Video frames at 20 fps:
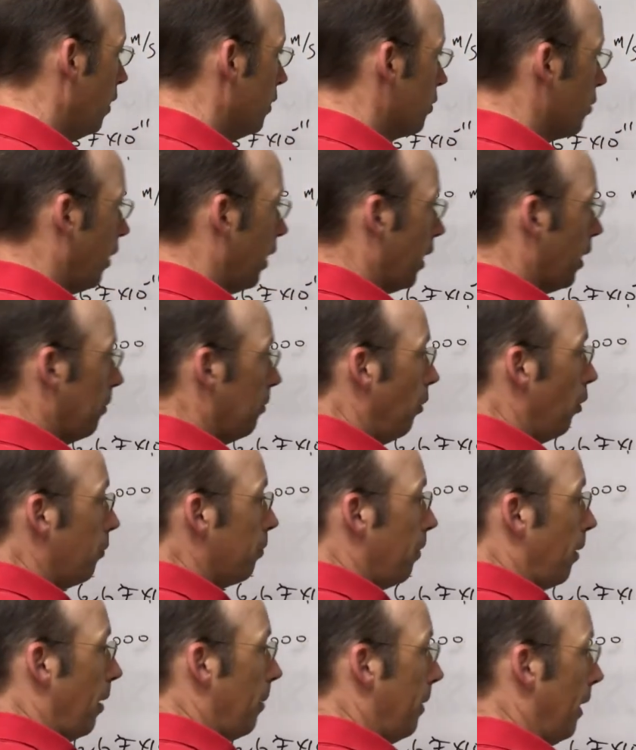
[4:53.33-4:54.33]
So I can
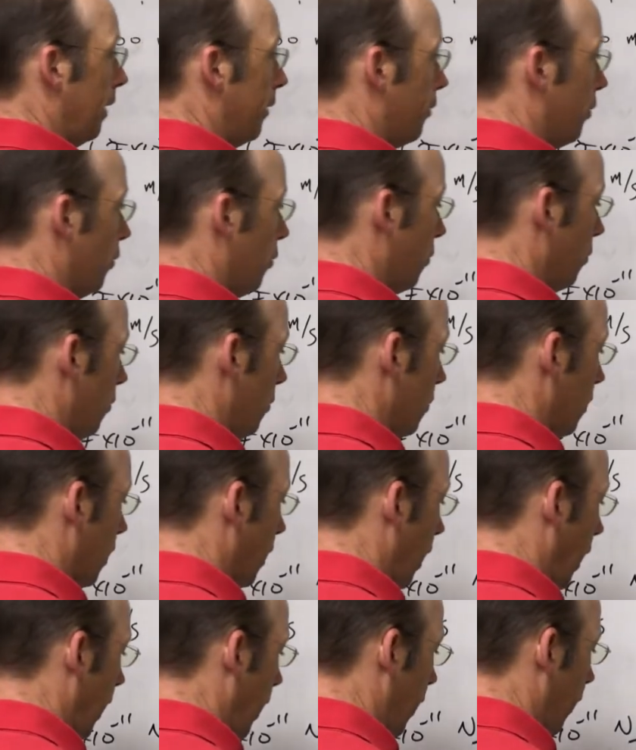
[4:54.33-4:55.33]
multiply by 2, and I